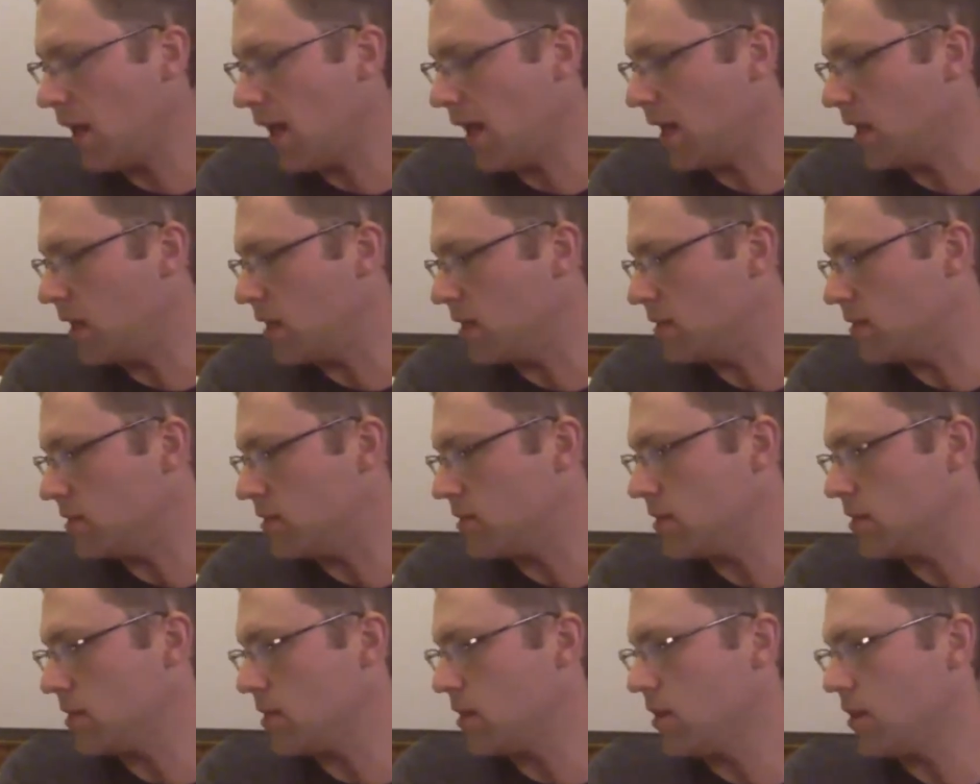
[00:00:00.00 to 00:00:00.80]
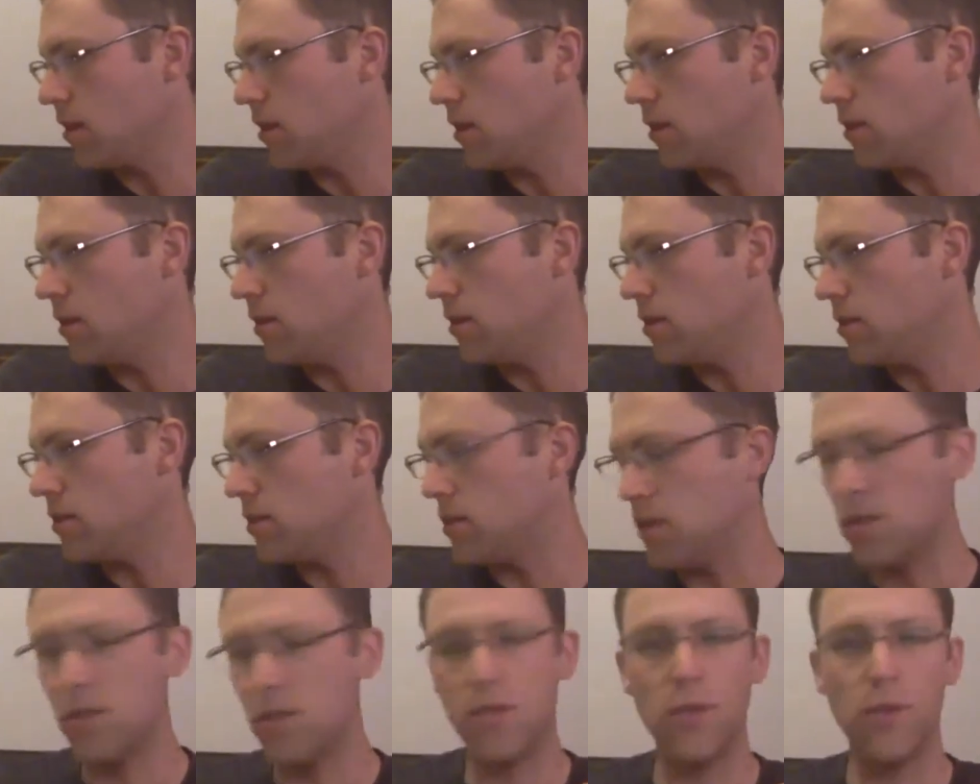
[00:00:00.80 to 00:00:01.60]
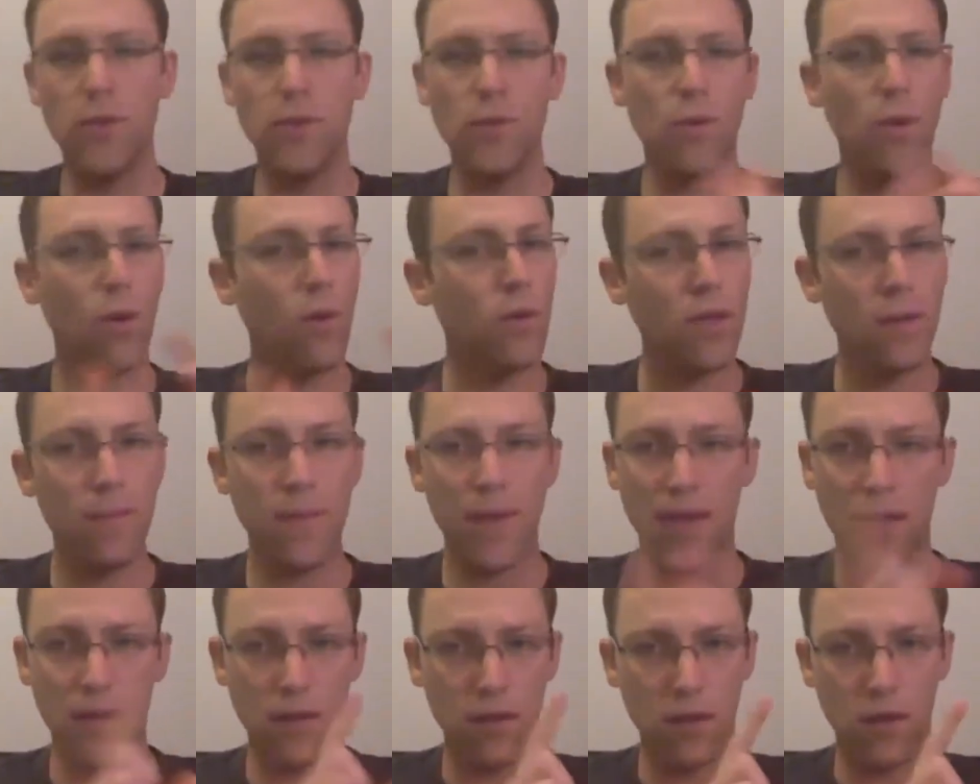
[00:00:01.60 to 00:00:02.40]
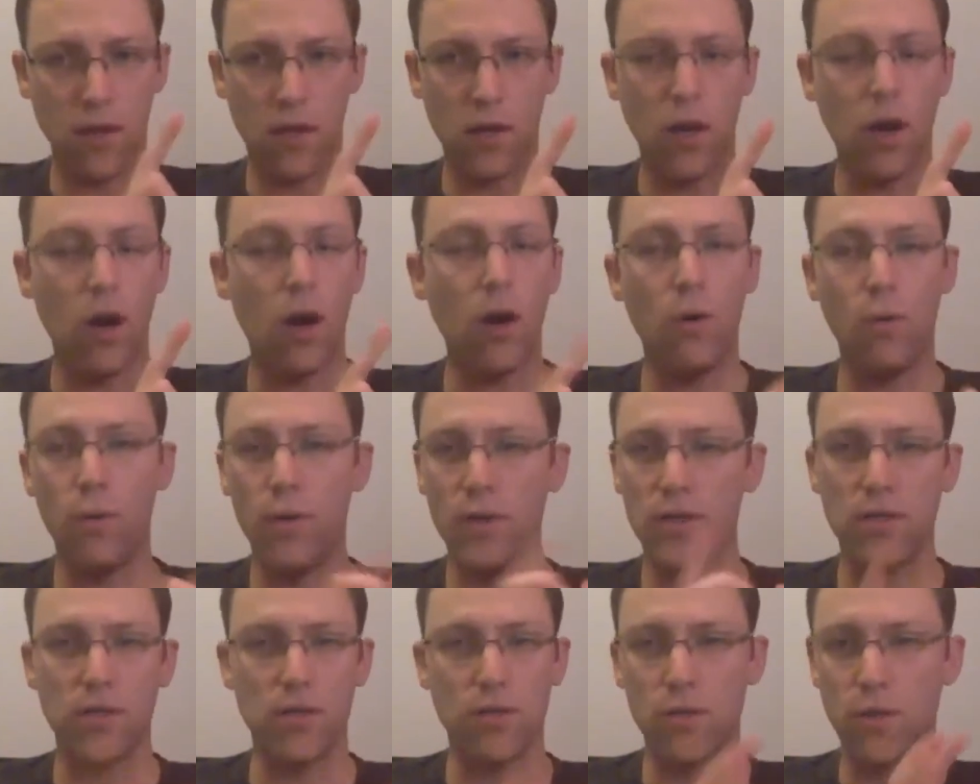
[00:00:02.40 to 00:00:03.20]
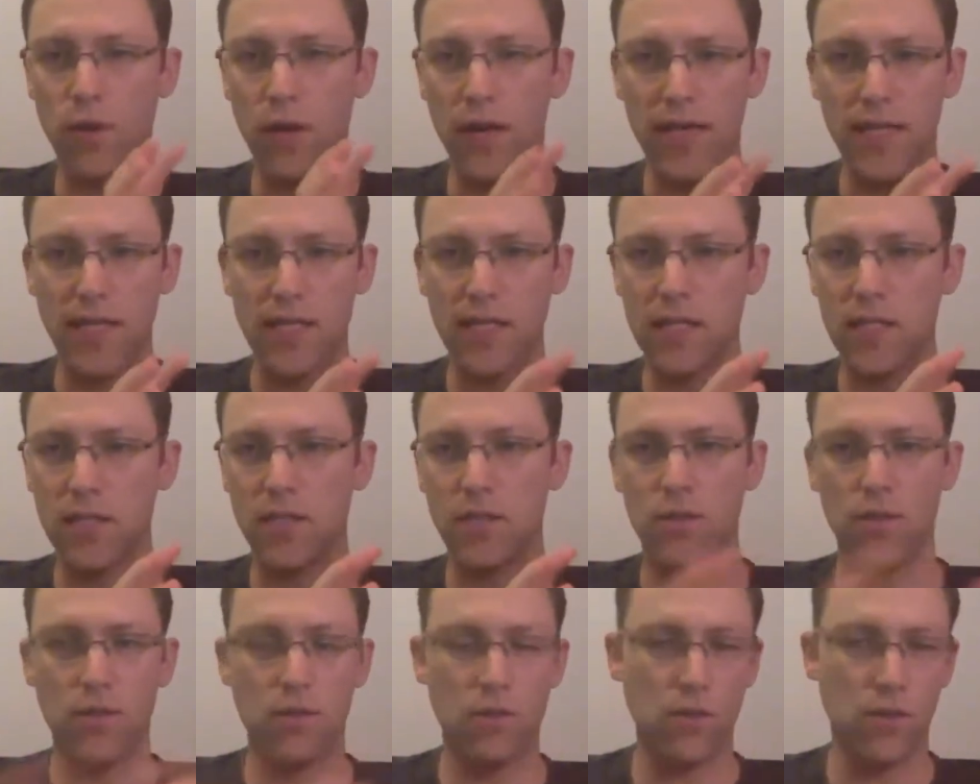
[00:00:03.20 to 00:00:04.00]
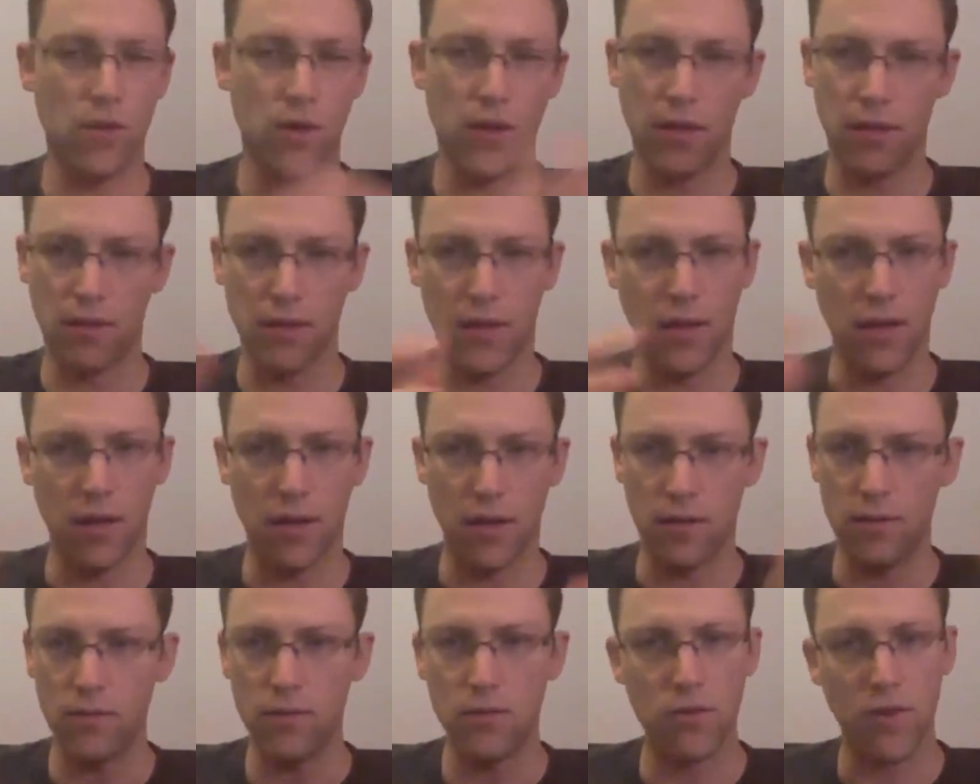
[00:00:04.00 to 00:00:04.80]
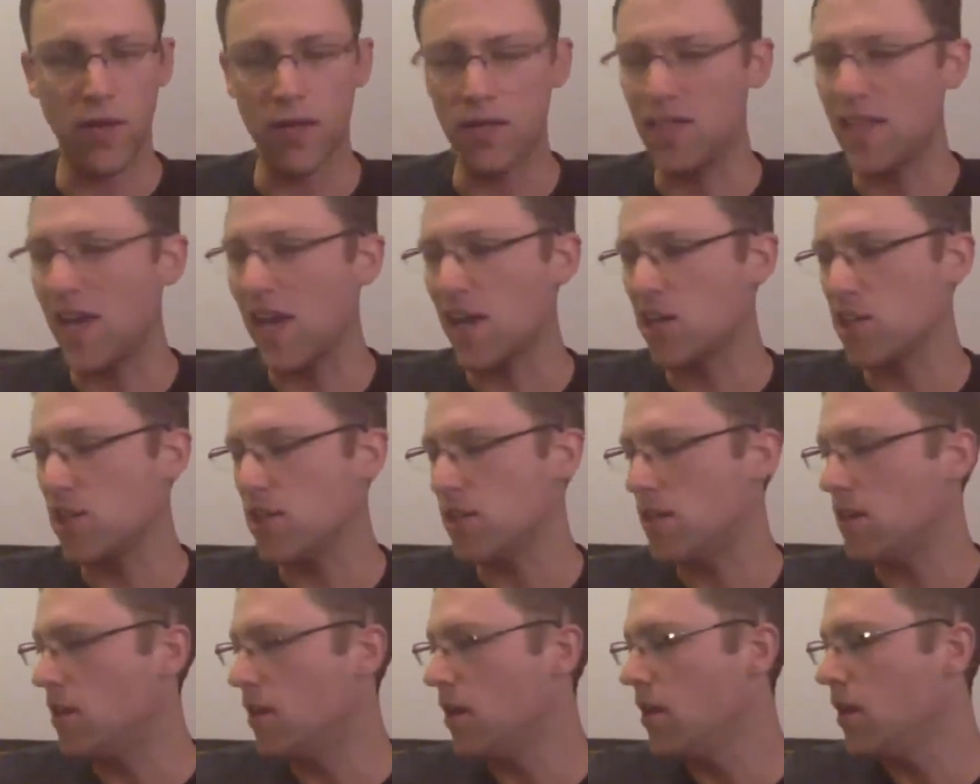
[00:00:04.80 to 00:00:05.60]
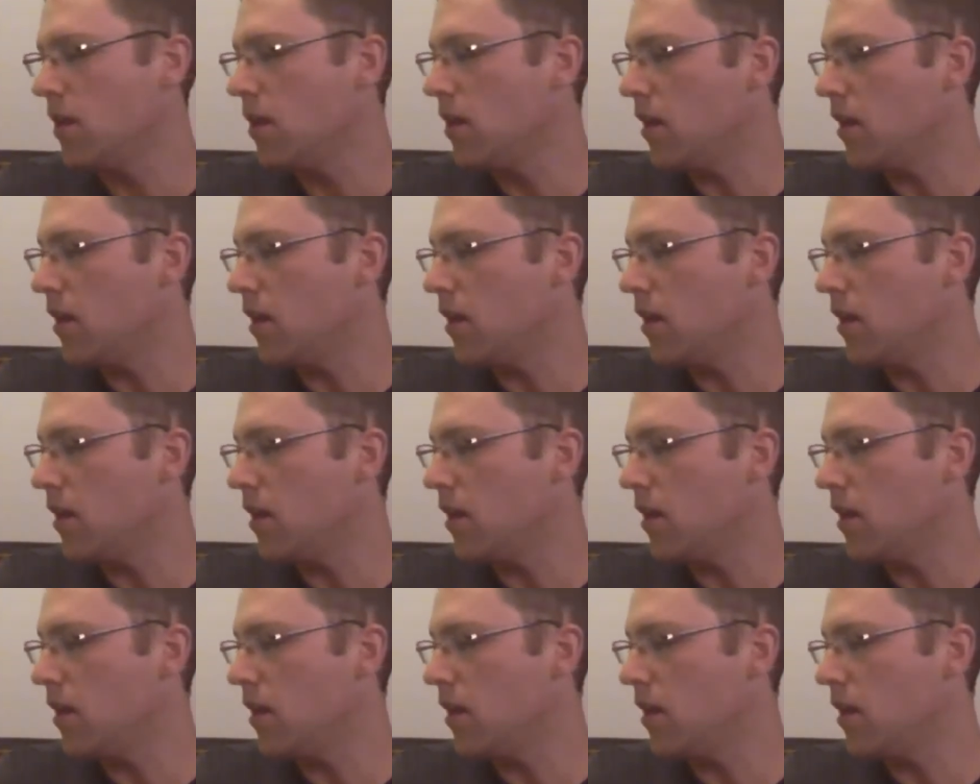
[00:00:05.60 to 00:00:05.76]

and since you only made a call once or twice during the transaction,